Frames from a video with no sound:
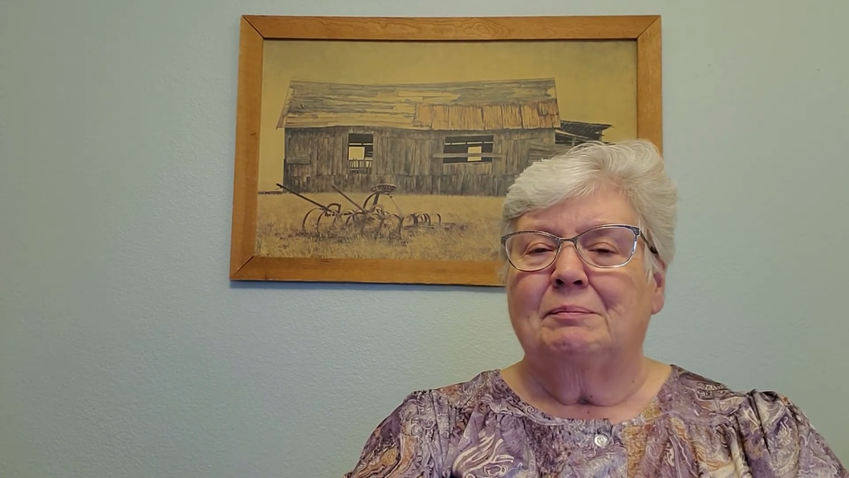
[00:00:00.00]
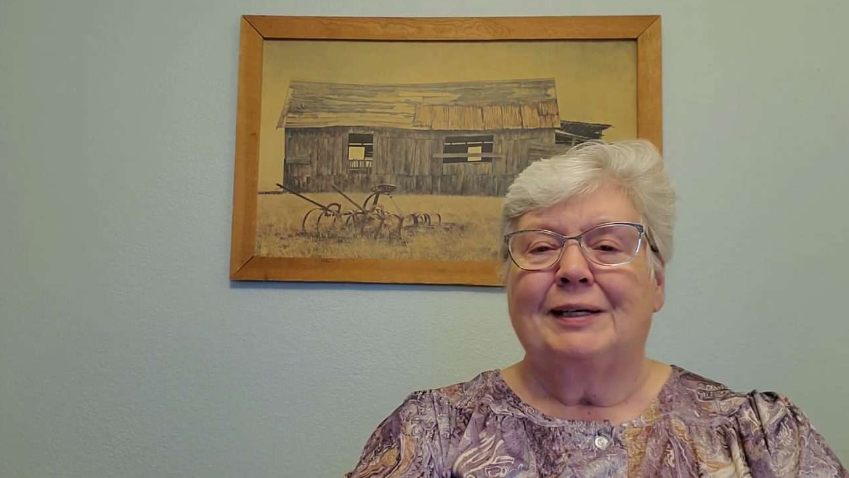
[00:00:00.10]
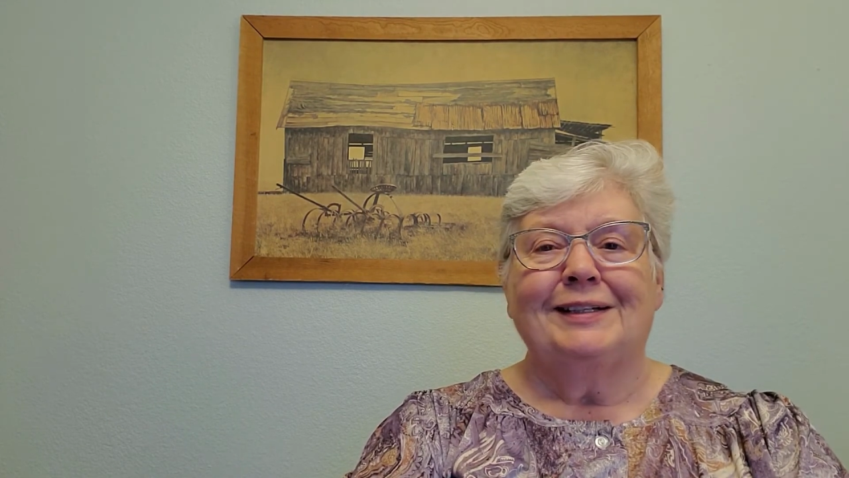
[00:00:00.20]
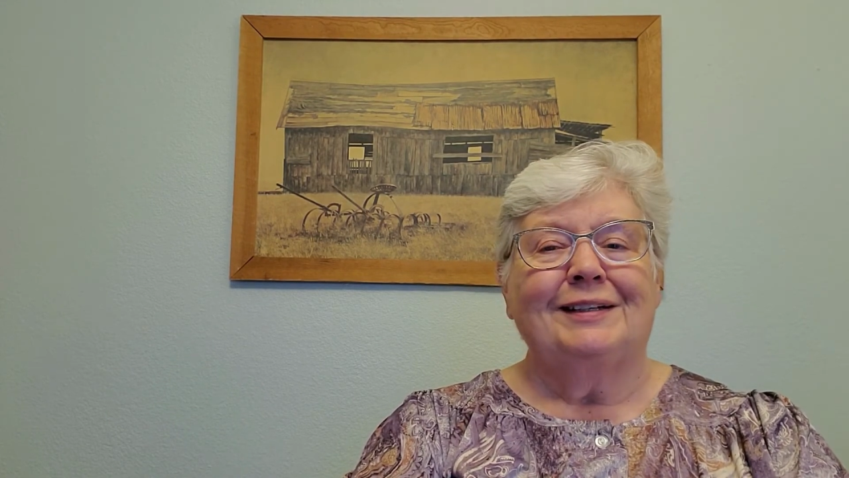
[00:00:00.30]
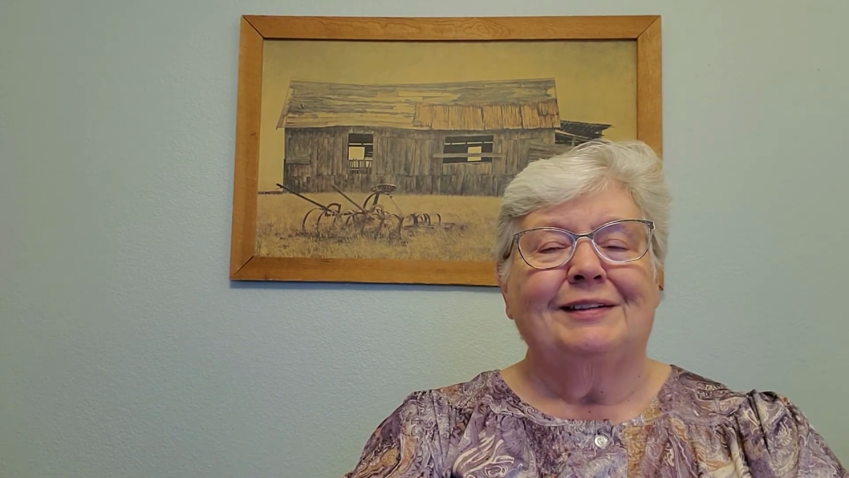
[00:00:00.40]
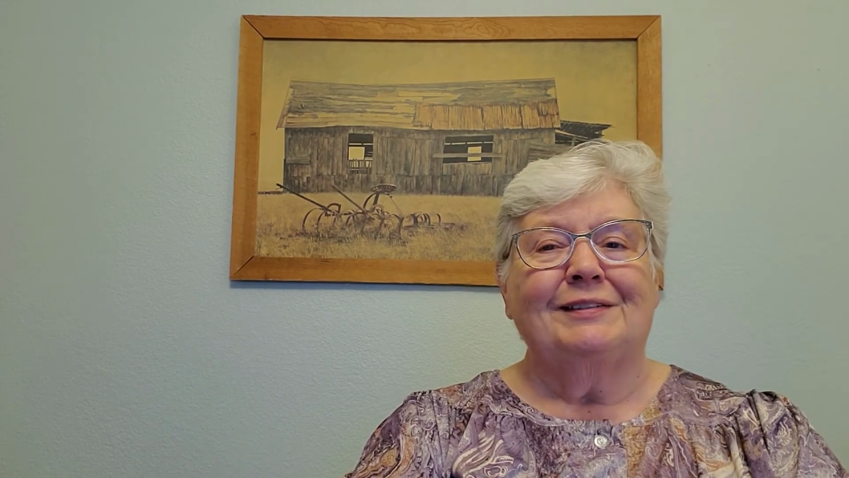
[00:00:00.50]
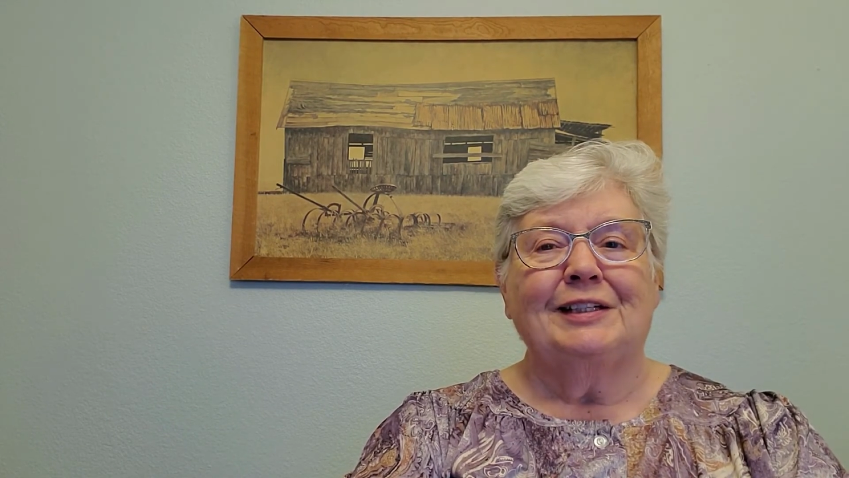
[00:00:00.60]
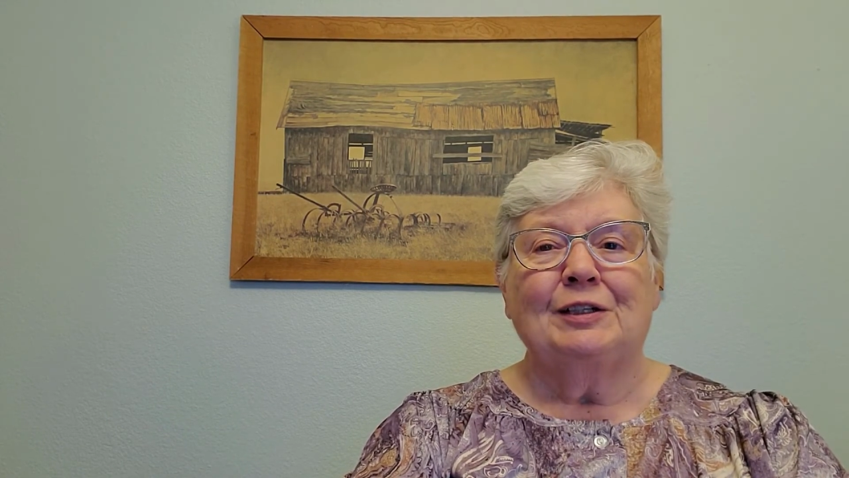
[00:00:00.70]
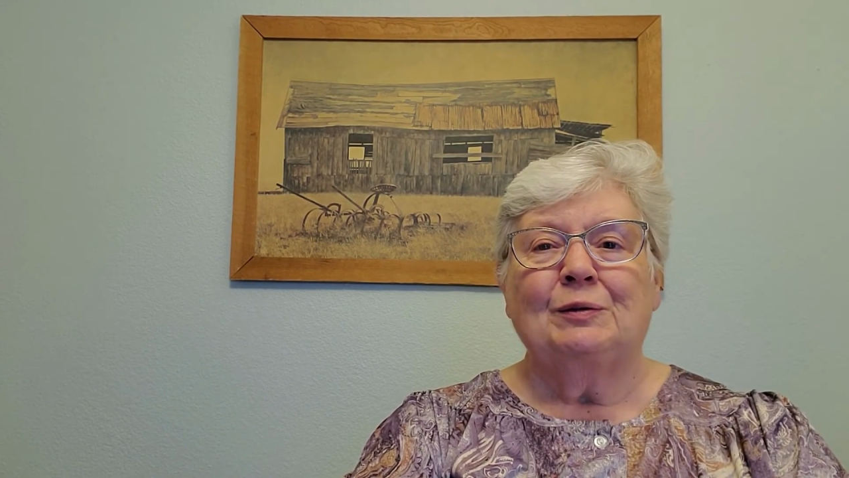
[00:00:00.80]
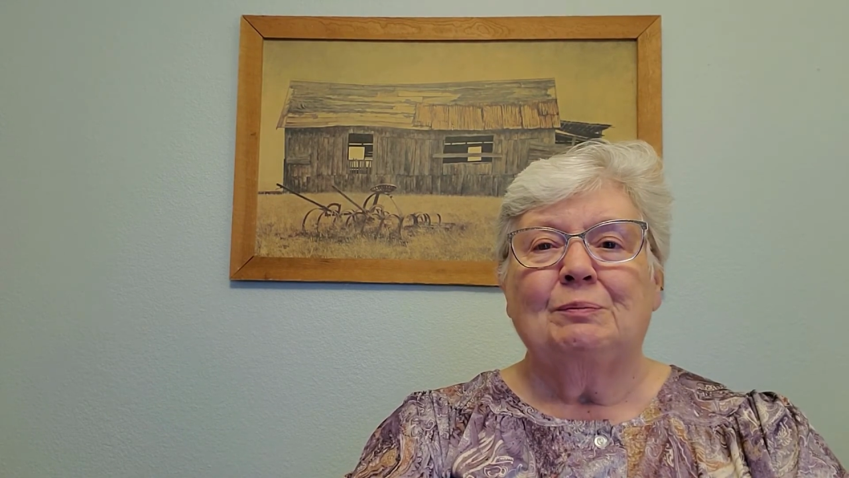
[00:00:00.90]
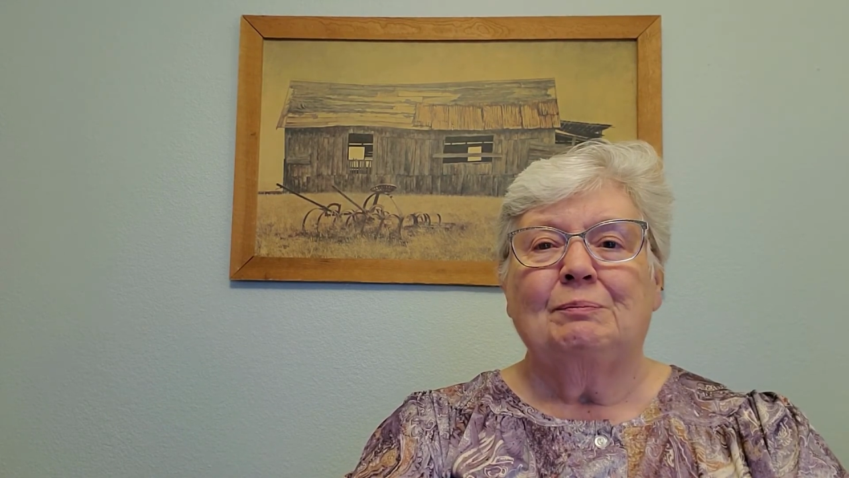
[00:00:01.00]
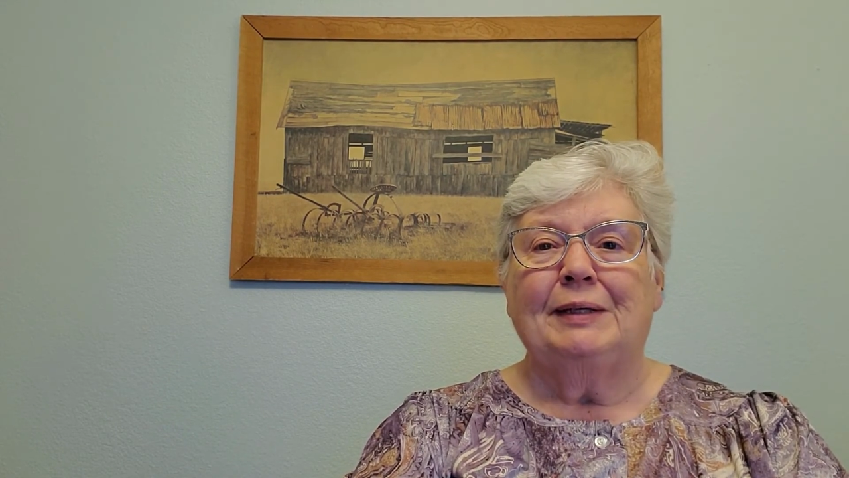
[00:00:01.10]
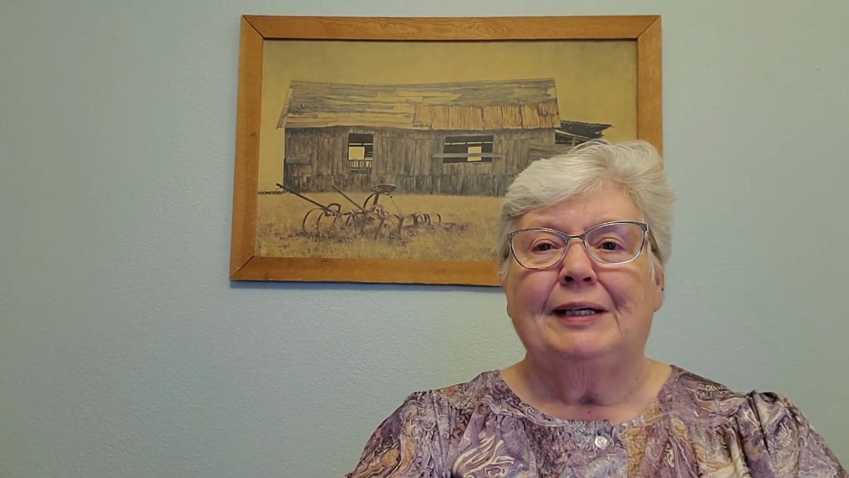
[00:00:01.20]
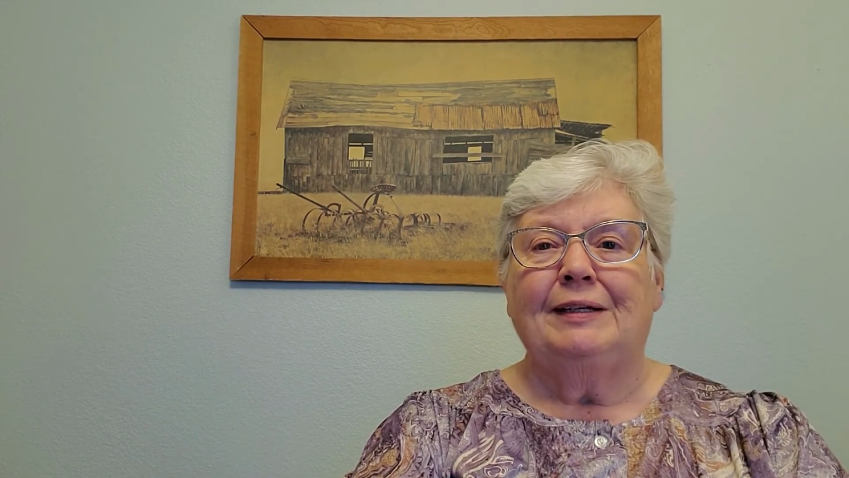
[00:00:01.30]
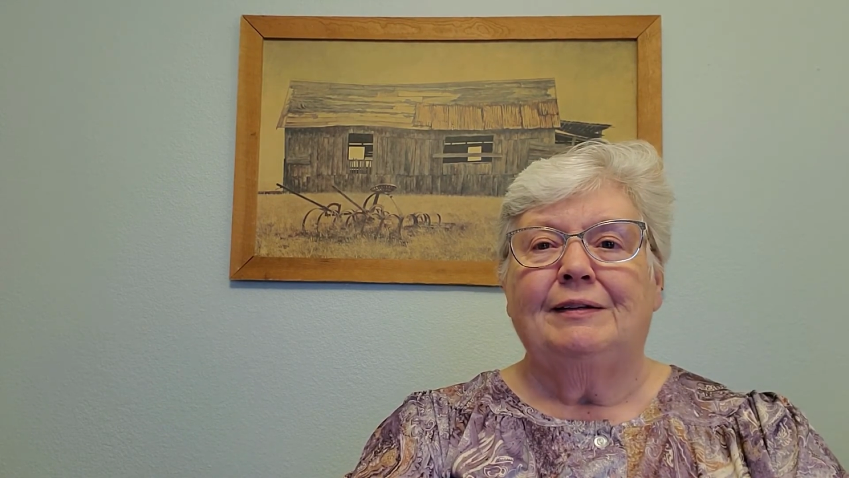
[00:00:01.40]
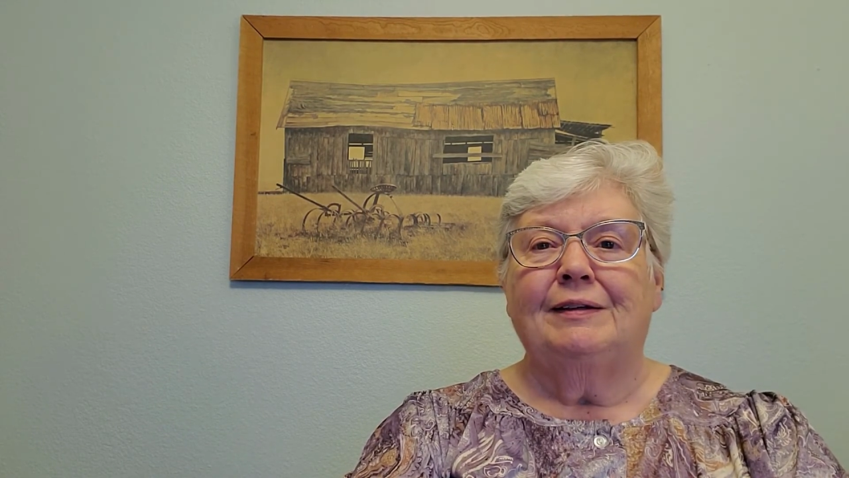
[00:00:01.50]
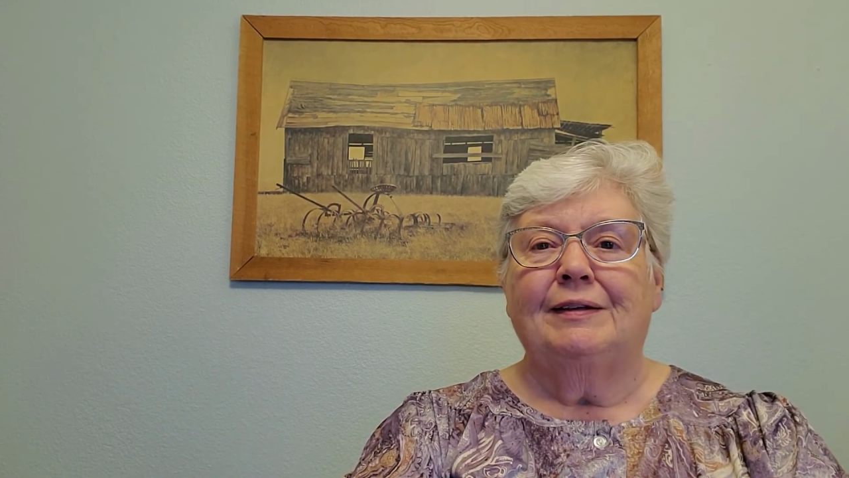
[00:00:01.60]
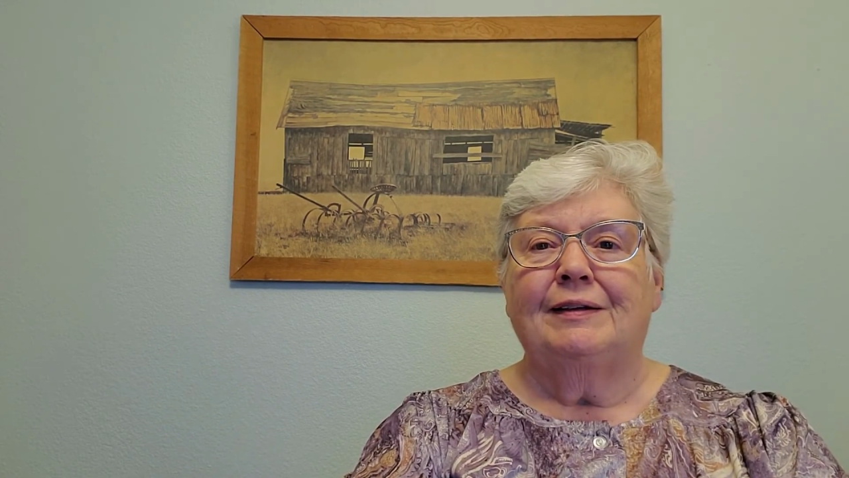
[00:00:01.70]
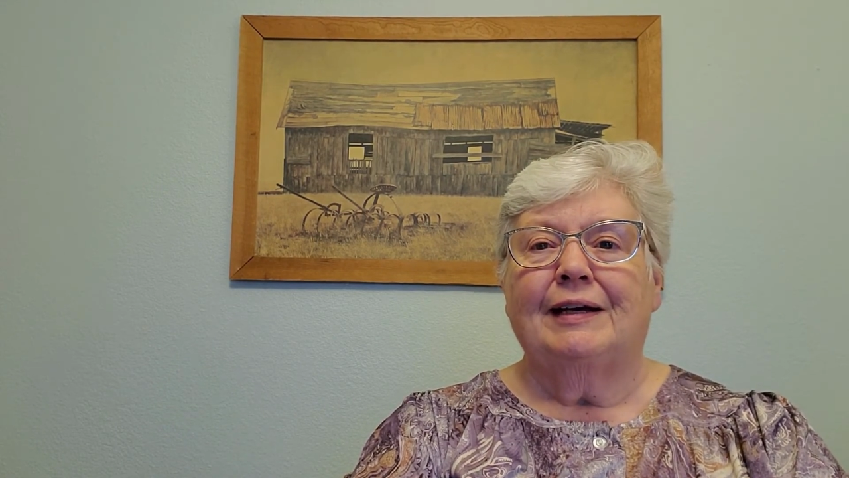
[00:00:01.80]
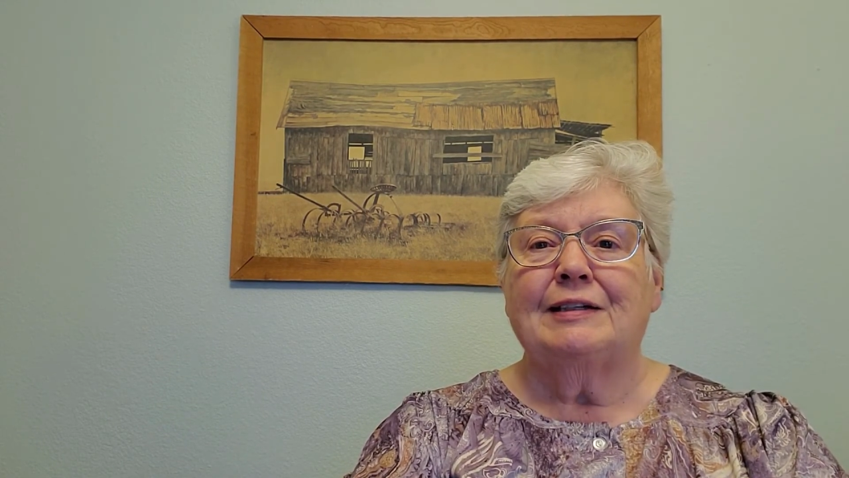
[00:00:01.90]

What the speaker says: but they don't mean